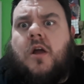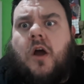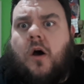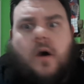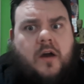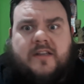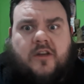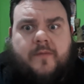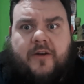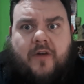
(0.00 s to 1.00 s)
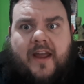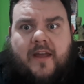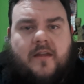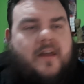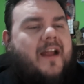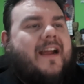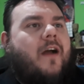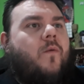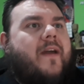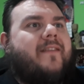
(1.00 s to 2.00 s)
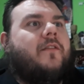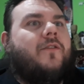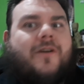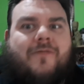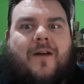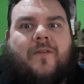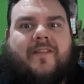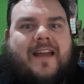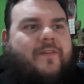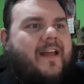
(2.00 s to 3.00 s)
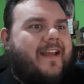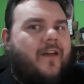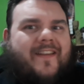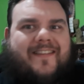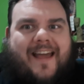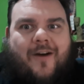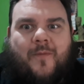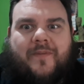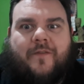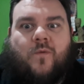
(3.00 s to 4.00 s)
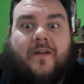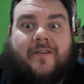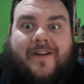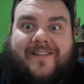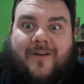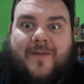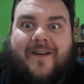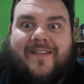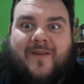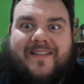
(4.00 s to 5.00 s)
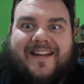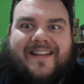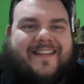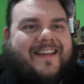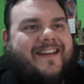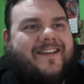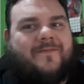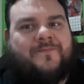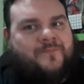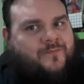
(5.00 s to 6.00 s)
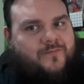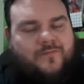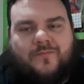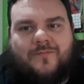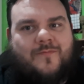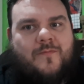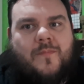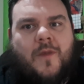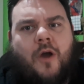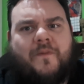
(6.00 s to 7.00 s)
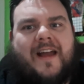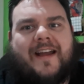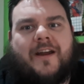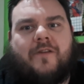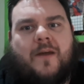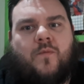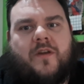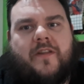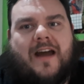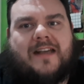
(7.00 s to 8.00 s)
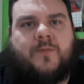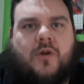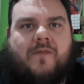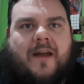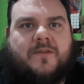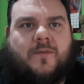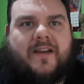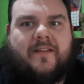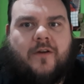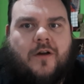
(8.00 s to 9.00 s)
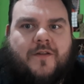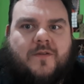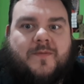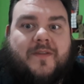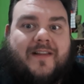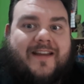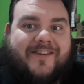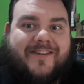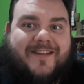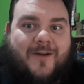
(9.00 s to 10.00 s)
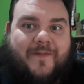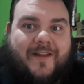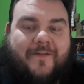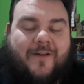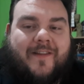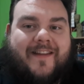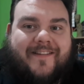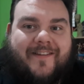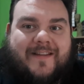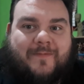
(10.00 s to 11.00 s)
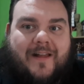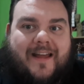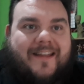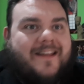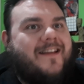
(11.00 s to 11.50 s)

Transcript: Oh, it's going to be great. And I can't wait to look around, because they have, like, the setups of what toys are coming out in twenty nineteen, and... hopefully I can grab one of the Hasbro reps and we can talk through some of the Legends, hopefully, if they've got Legends on display.